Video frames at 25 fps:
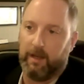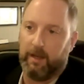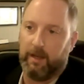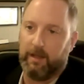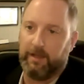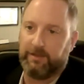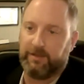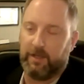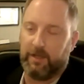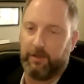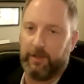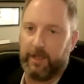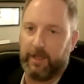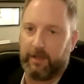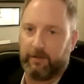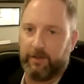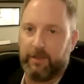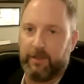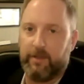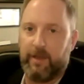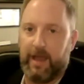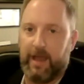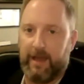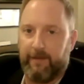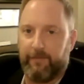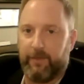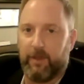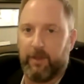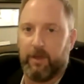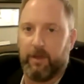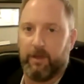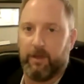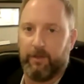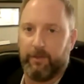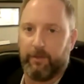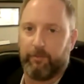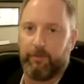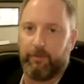it's unlikely you have
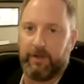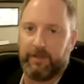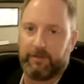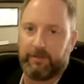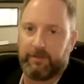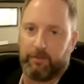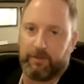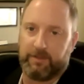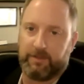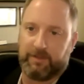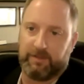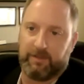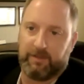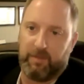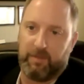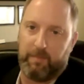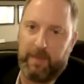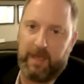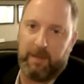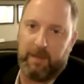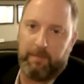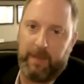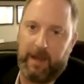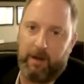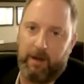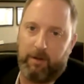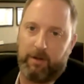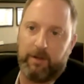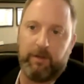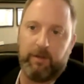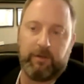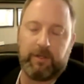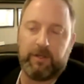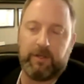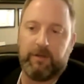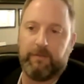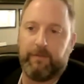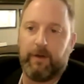the resources and the manpower
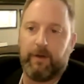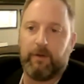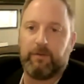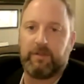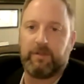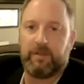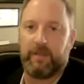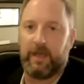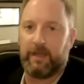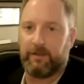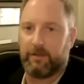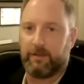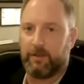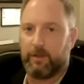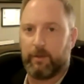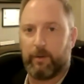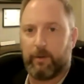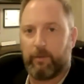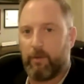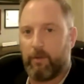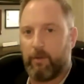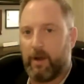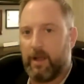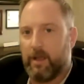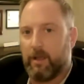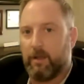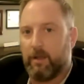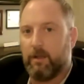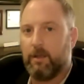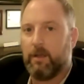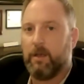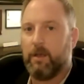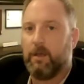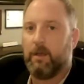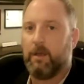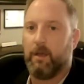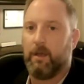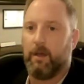you can devote to that to do it right
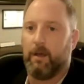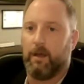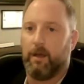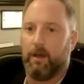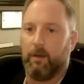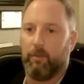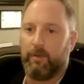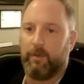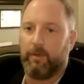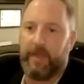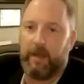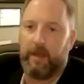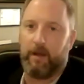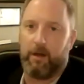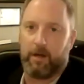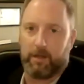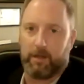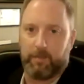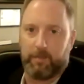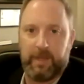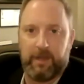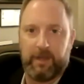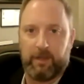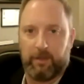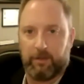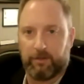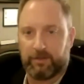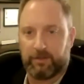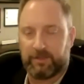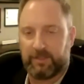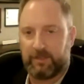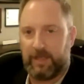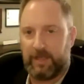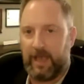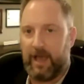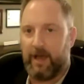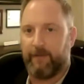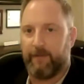without augmenting your
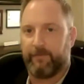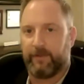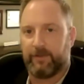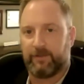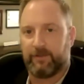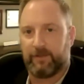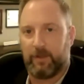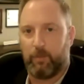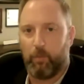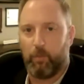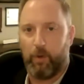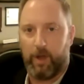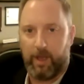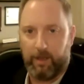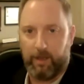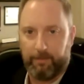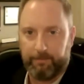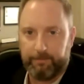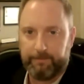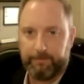staff in some way.